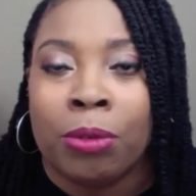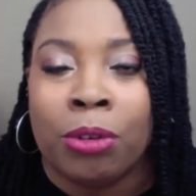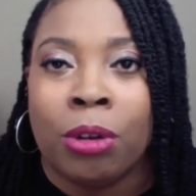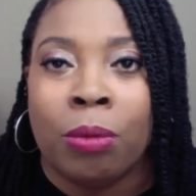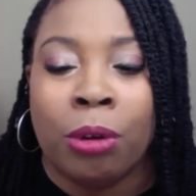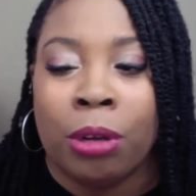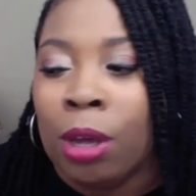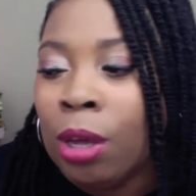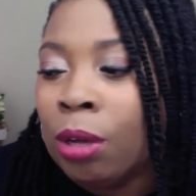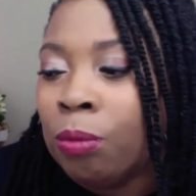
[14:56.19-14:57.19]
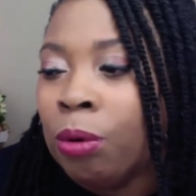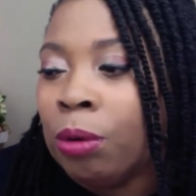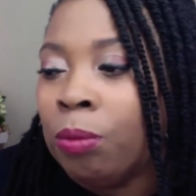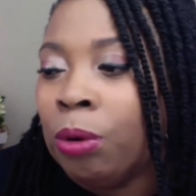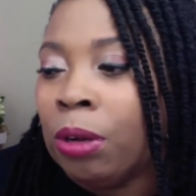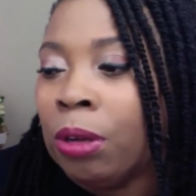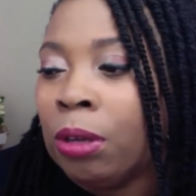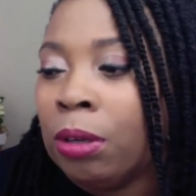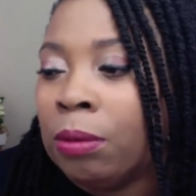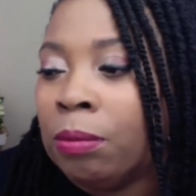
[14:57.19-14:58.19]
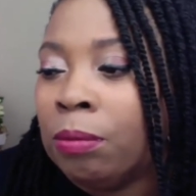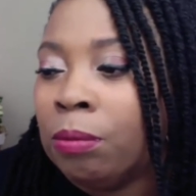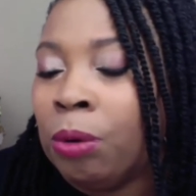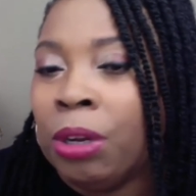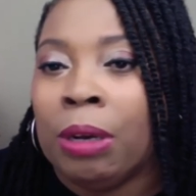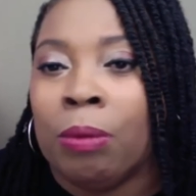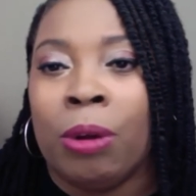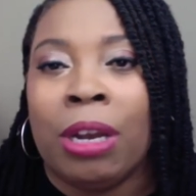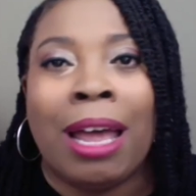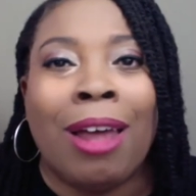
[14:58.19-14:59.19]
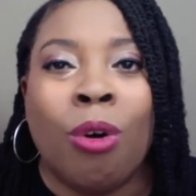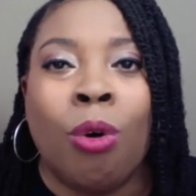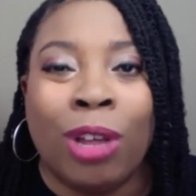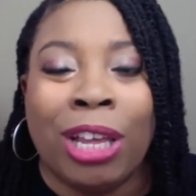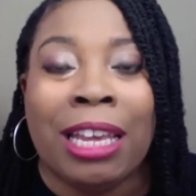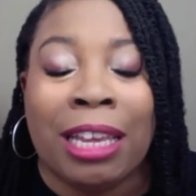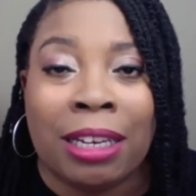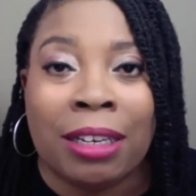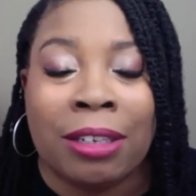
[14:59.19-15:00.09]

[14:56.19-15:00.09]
You know, we're we're we're um we're we're not all in.